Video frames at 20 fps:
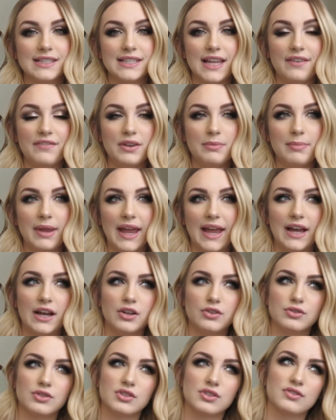7
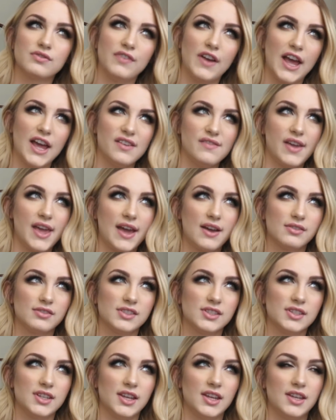pounds, 5
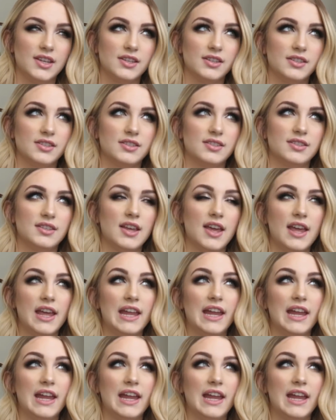ounces,